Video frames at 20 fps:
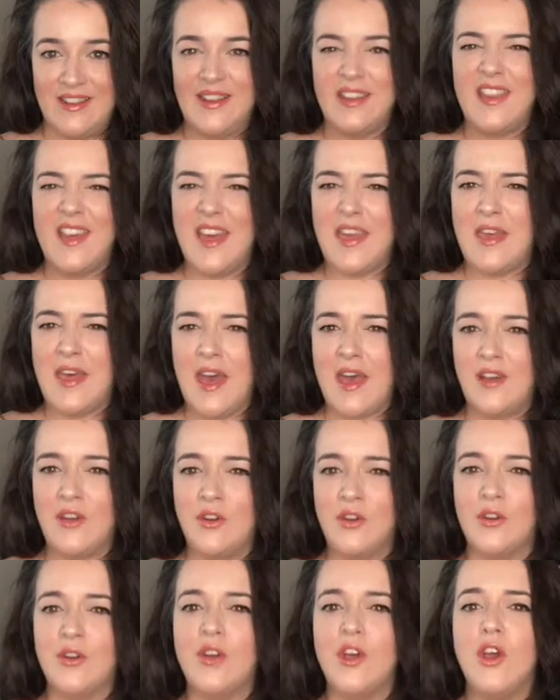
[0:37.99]
They're that
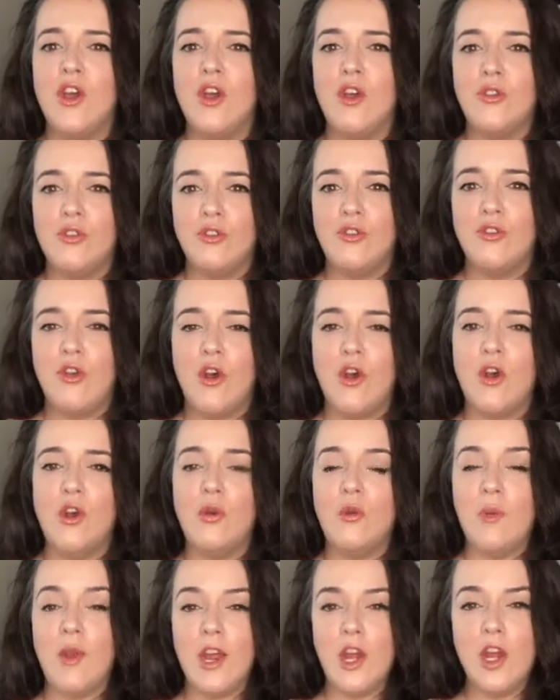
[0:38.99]
good. So
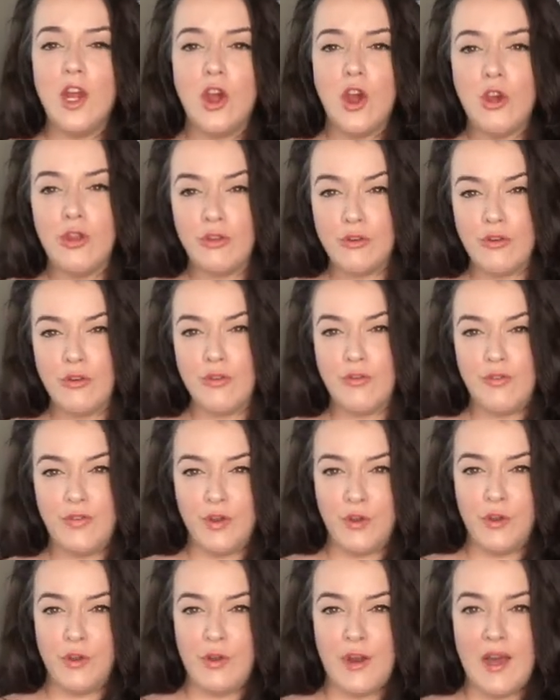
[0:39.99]
we're going to go through a
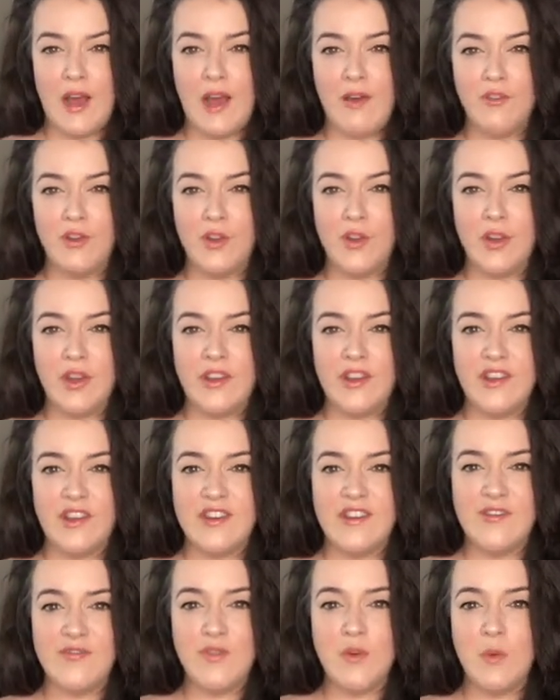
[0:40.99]
few and have a look at the
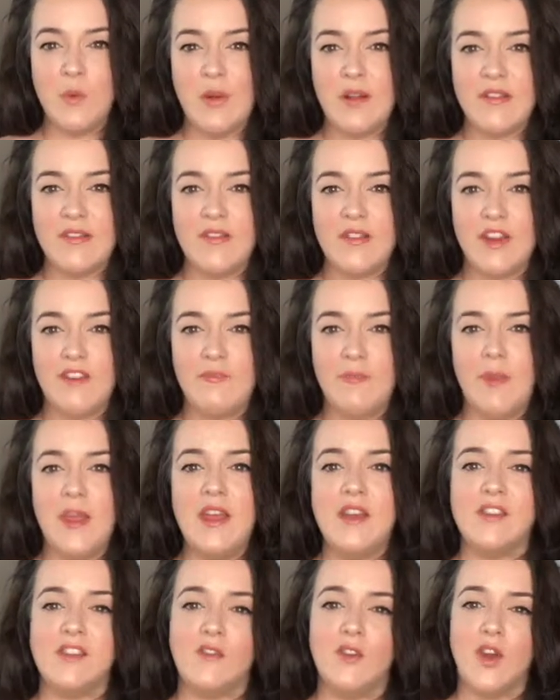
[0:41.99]
different ones that I've
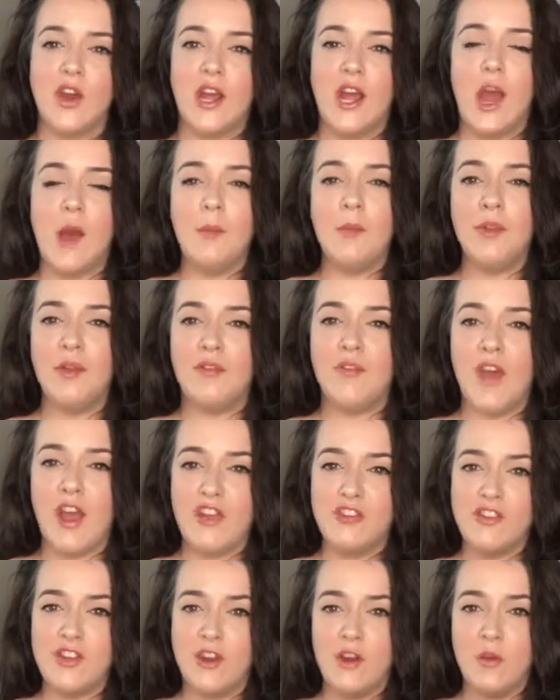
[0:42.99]
picked. I've got a couple of
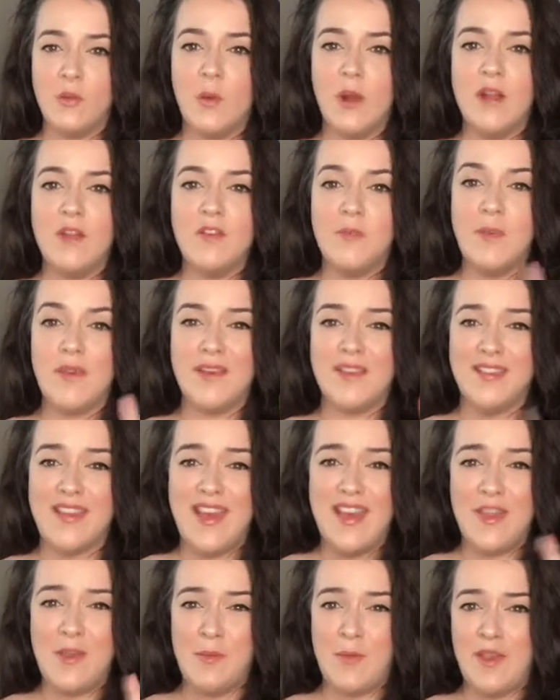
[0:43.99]
eyeshadow ones because
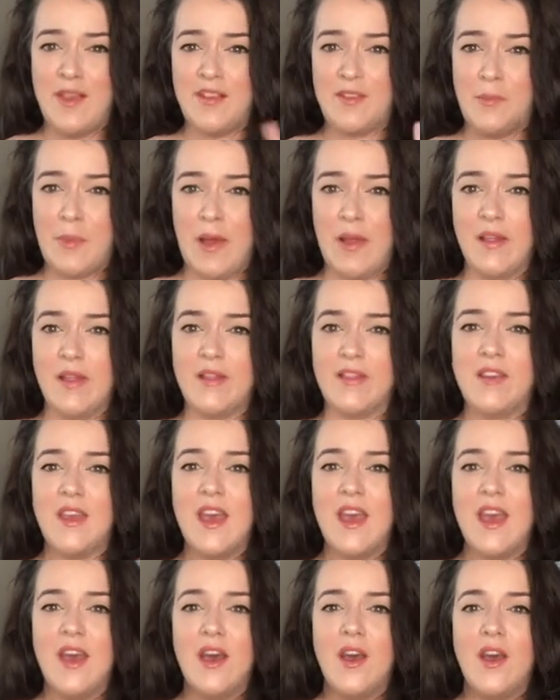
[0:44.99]
they're the biggest palettes.
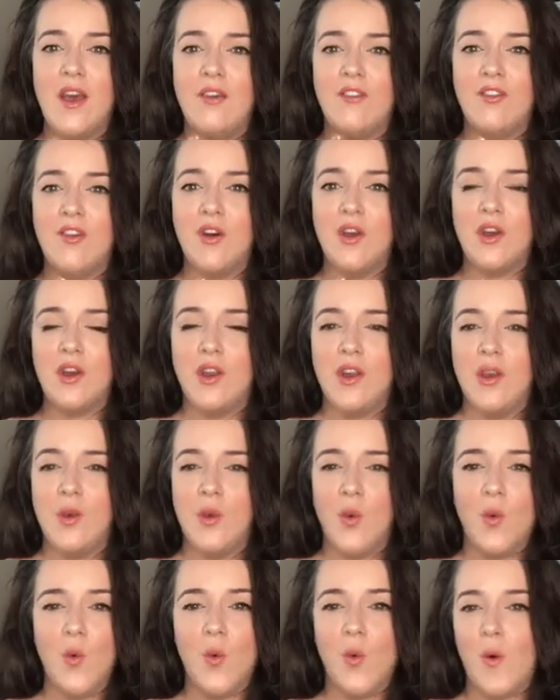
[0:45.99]
I've got
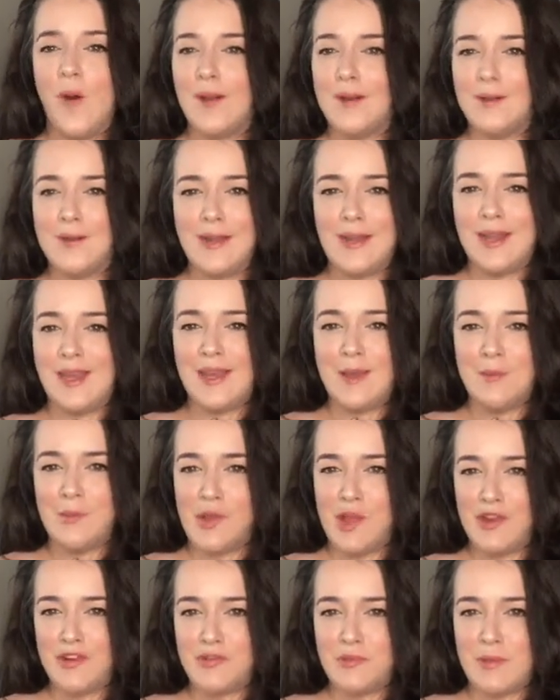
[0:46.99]
one lucky
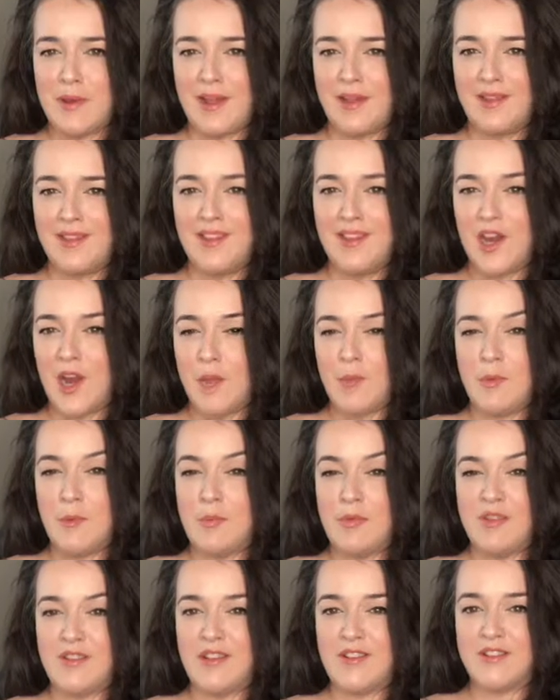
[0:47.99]
blush palette that I'm
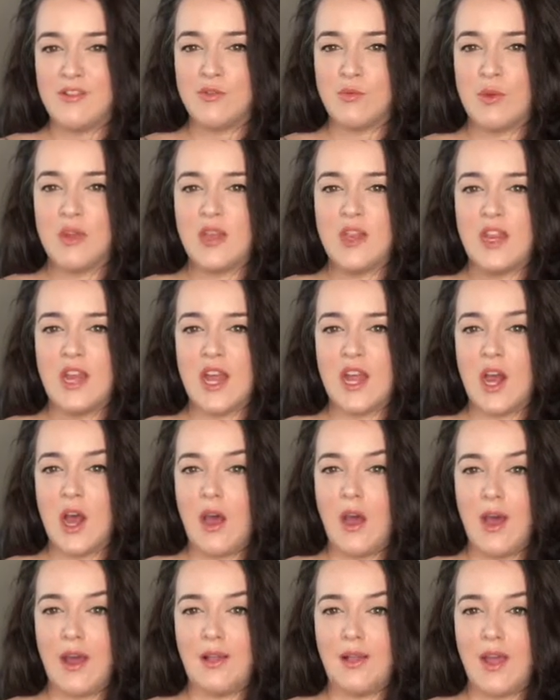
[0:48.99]
obsessed with and a
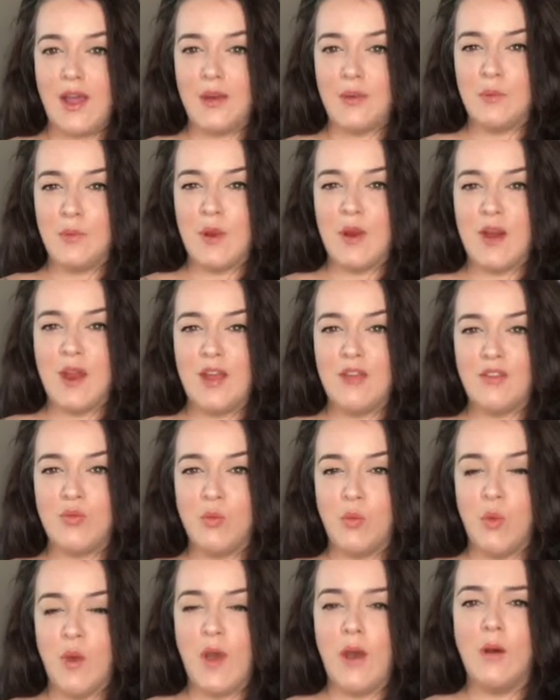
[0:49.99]
highlighter one as
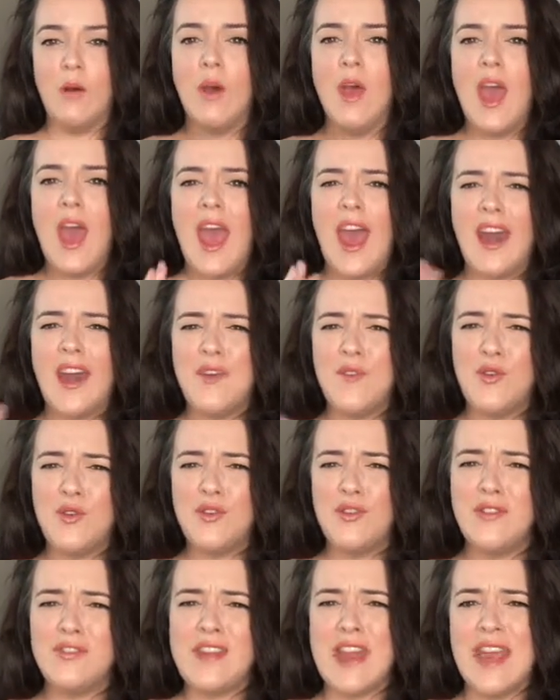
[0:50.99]
well. And I've
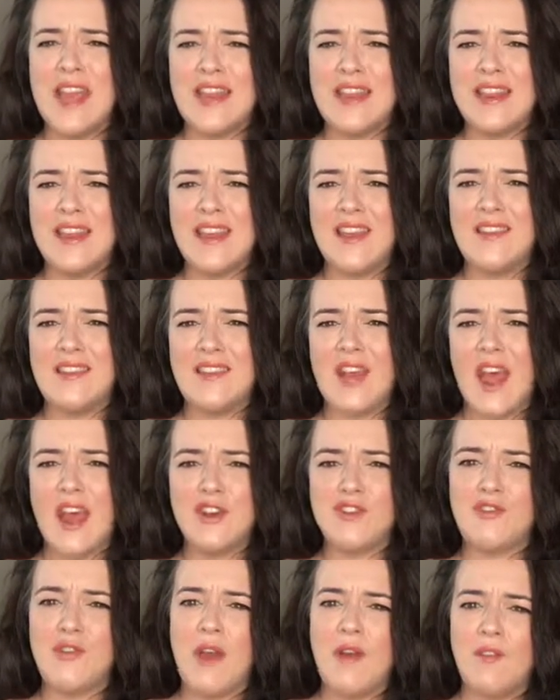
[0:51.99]
also taken things like
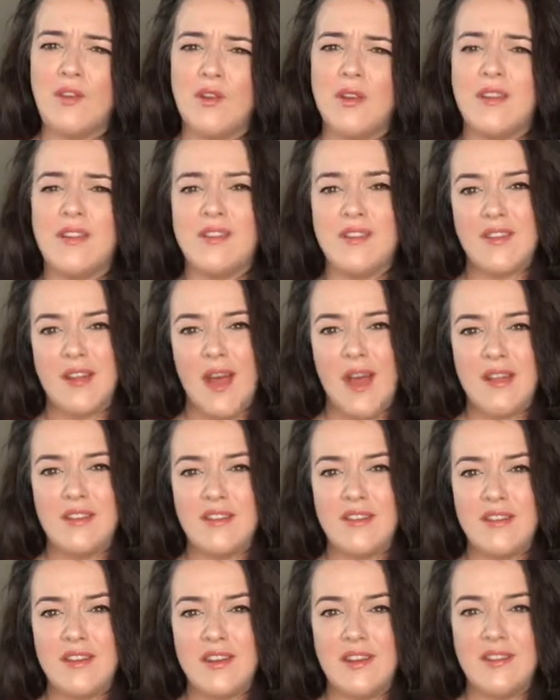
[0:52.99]
travel and size
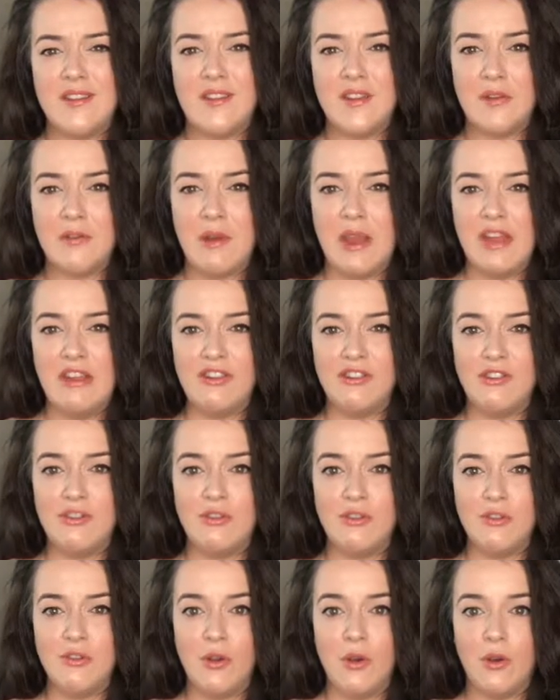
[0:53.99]
into consideration.
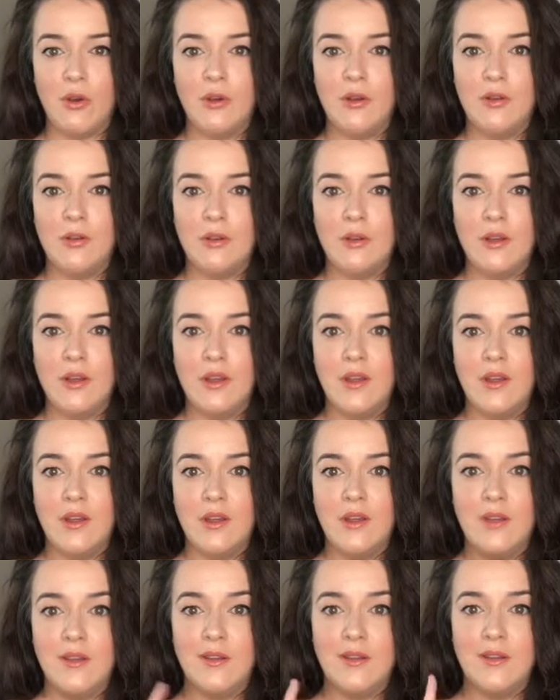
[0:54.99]
So
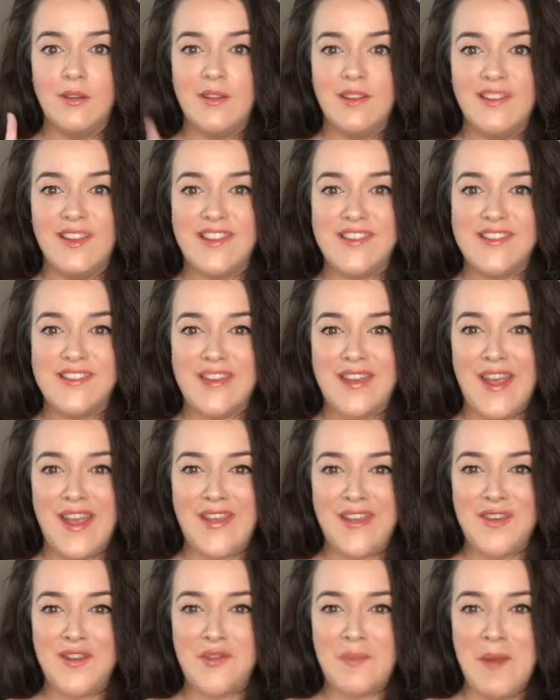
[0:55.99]
let's check
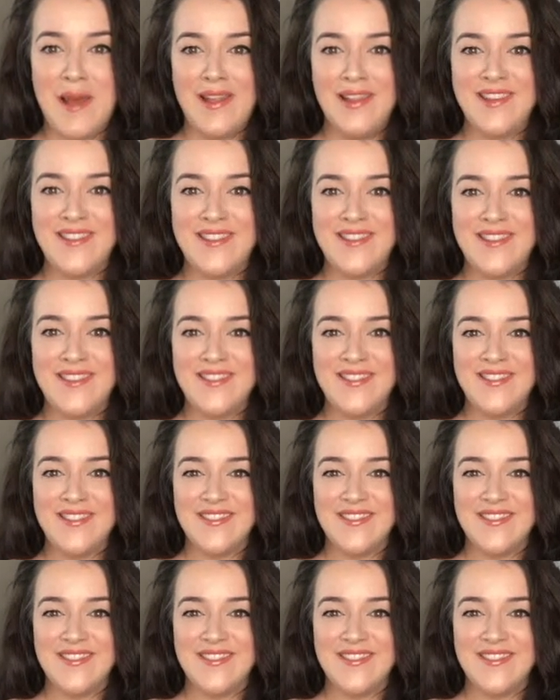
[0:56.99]
out those palettes.